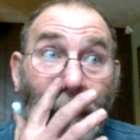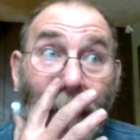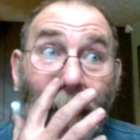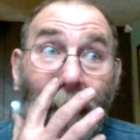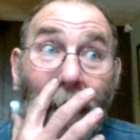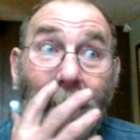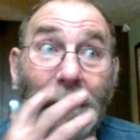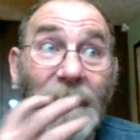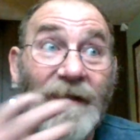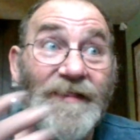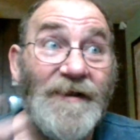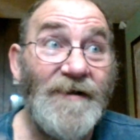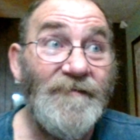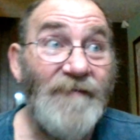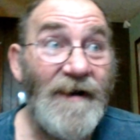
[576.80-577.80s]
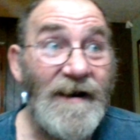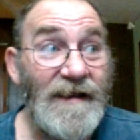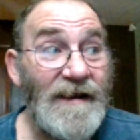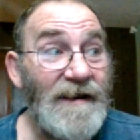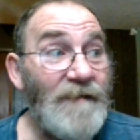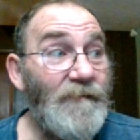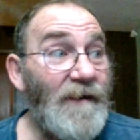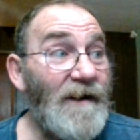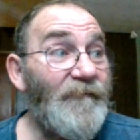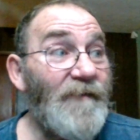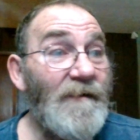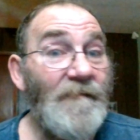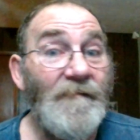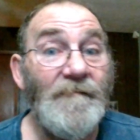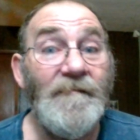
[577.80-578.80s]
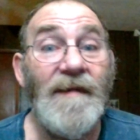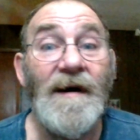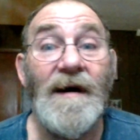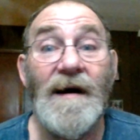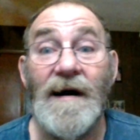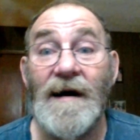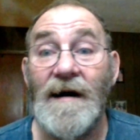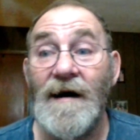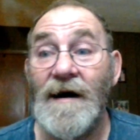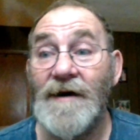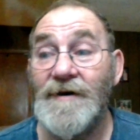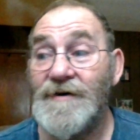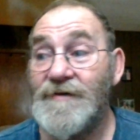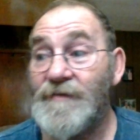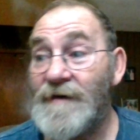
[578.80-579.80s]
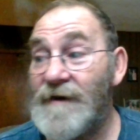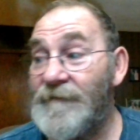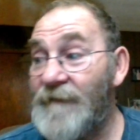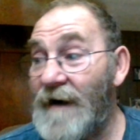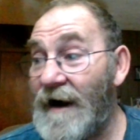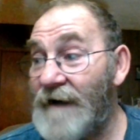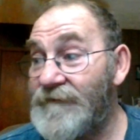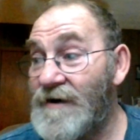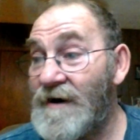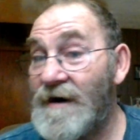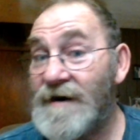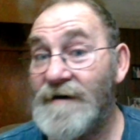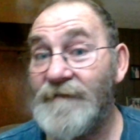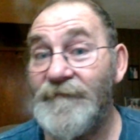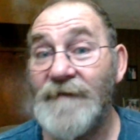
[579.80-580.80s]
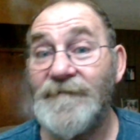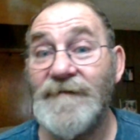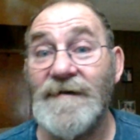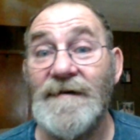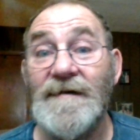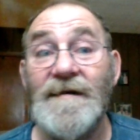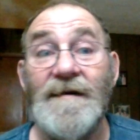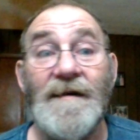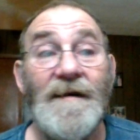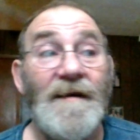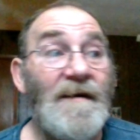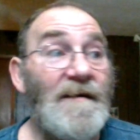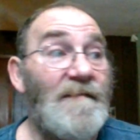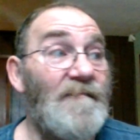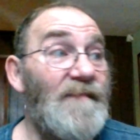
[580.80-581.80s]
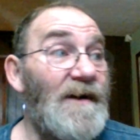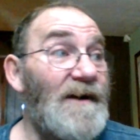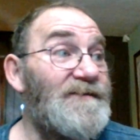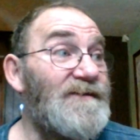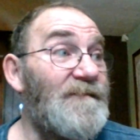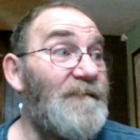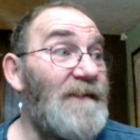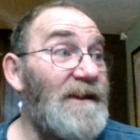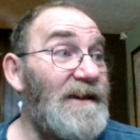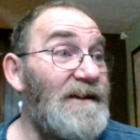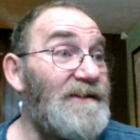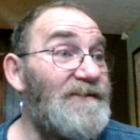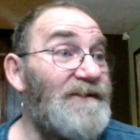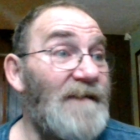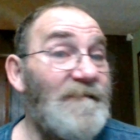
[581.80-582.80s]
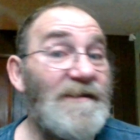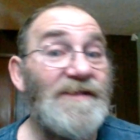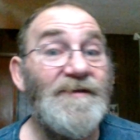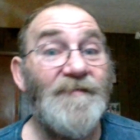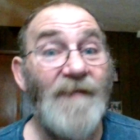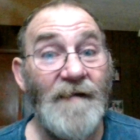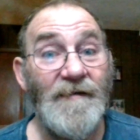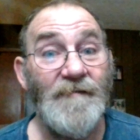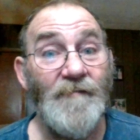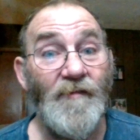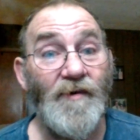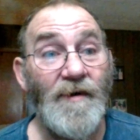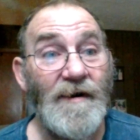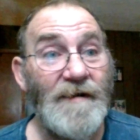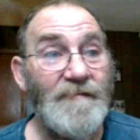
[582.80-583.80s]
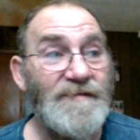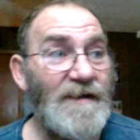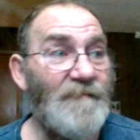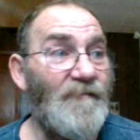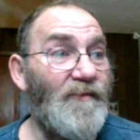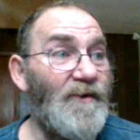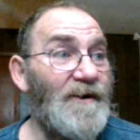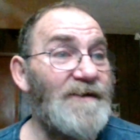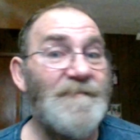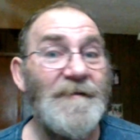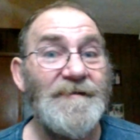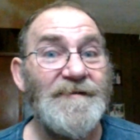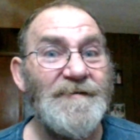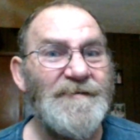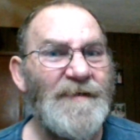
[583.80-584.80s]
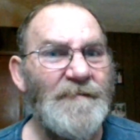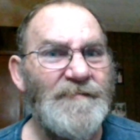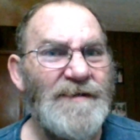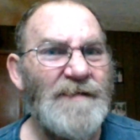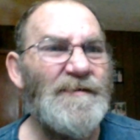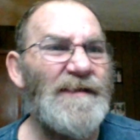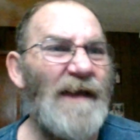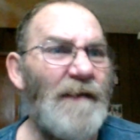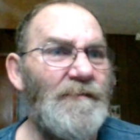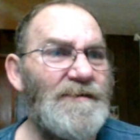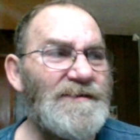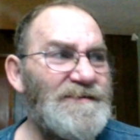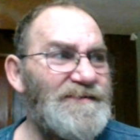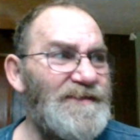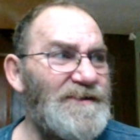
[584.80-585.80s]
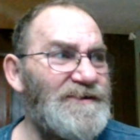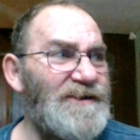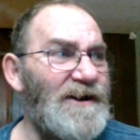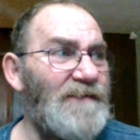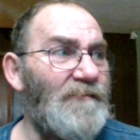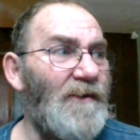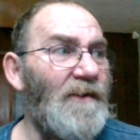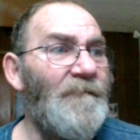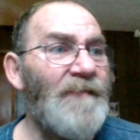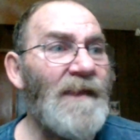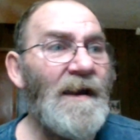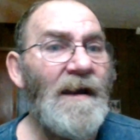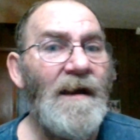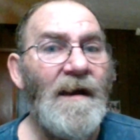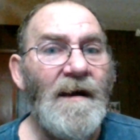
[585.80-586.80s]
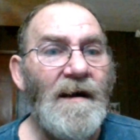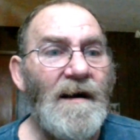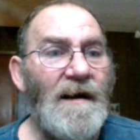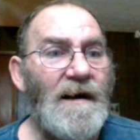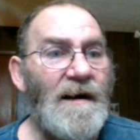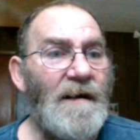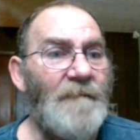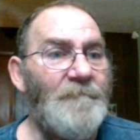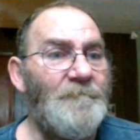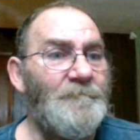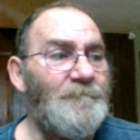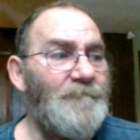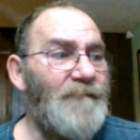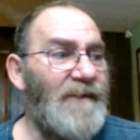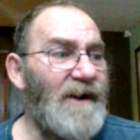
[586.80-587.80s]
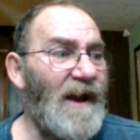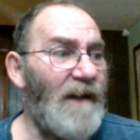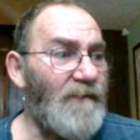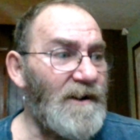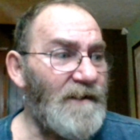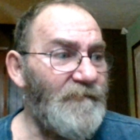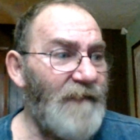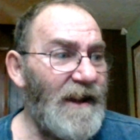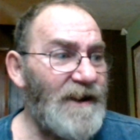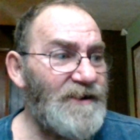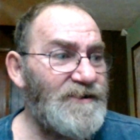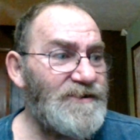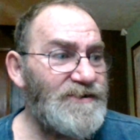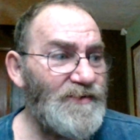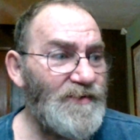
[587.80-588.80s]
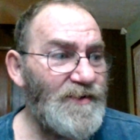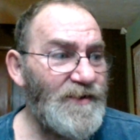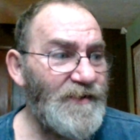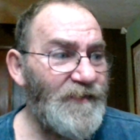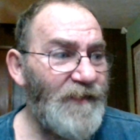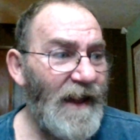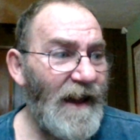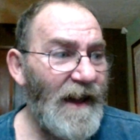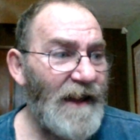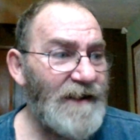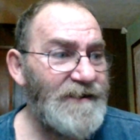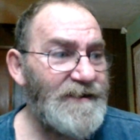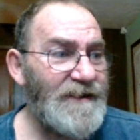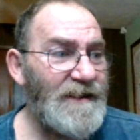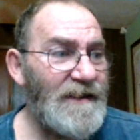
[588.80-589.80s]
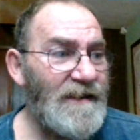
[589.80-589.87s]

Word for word: um, and they're running anywhere from uh, 125 to 150 bucks a piece. I mean, they're probably more, some more expensive, some cheaper. That was just the general. Um, but I want to make sure that